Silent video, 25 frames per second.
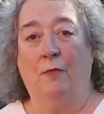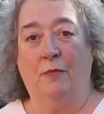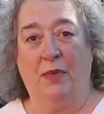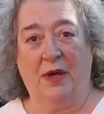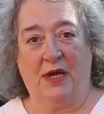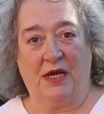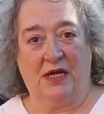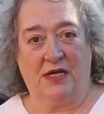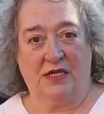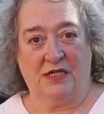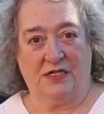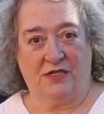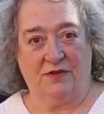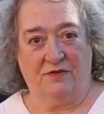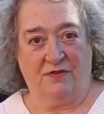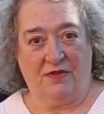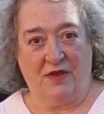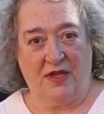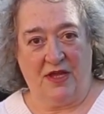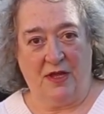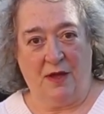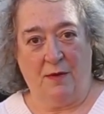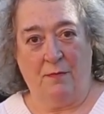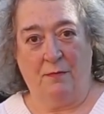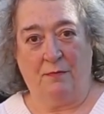because of
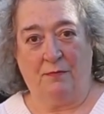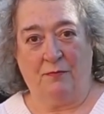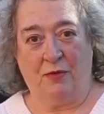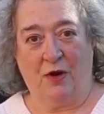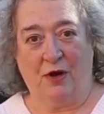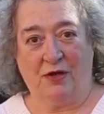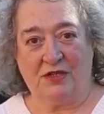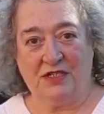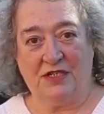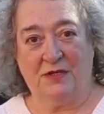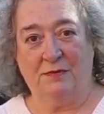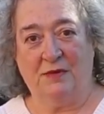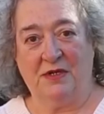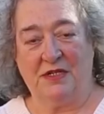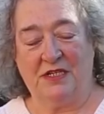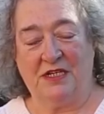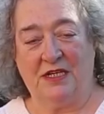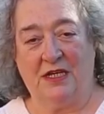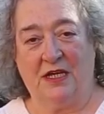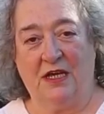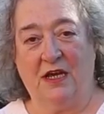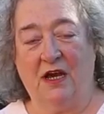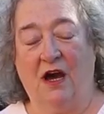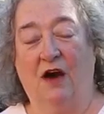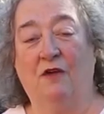the
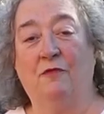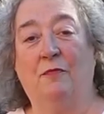proximity